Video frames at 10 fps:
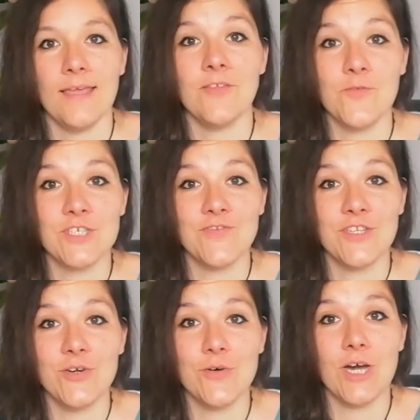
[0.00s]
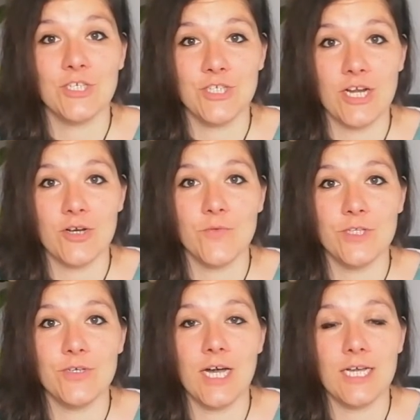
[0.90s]
In the first video I shared
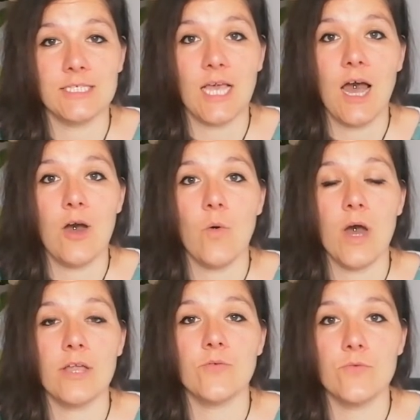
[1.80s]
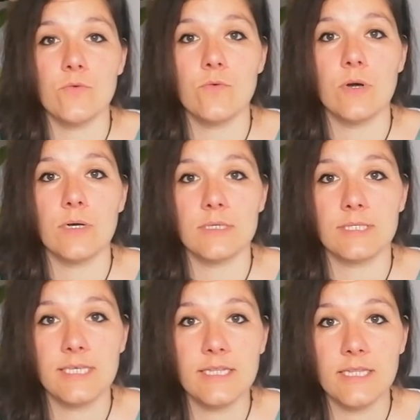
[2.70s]
with you guys how I grew
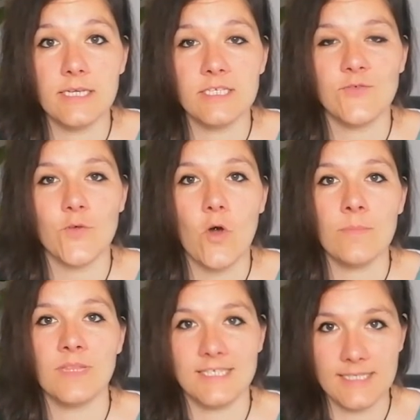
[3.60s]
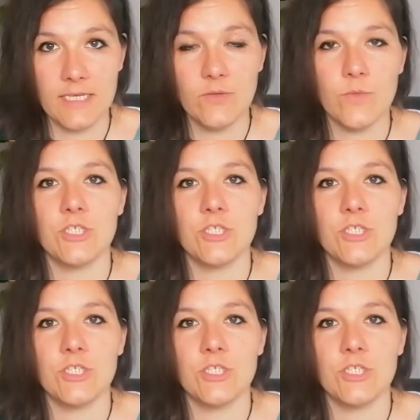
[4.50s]
seedlings from the seed,